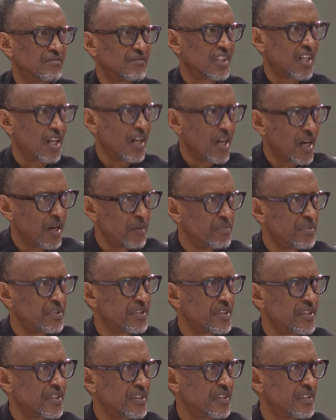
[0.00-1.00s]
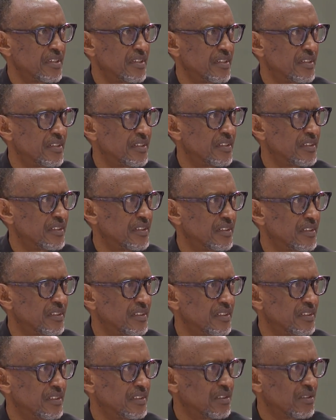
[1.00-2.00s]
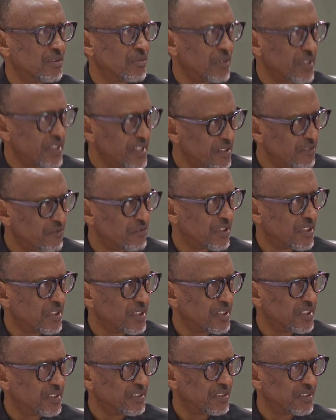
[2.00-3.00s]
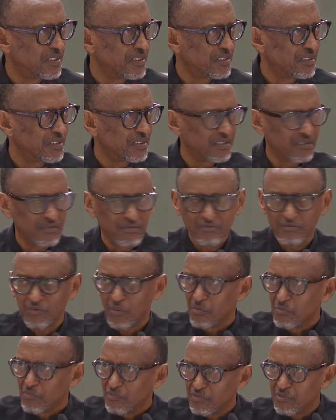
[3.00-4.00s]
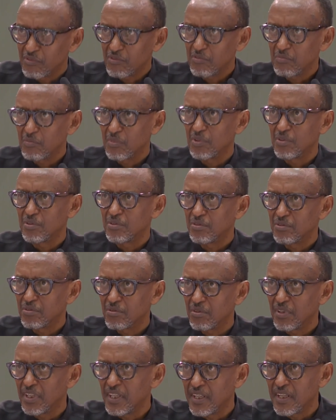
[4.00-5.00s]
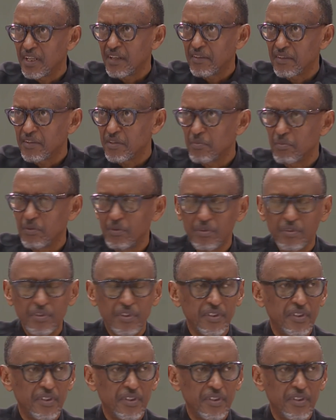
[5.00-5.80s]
clubs, whatever, from football to any other sport,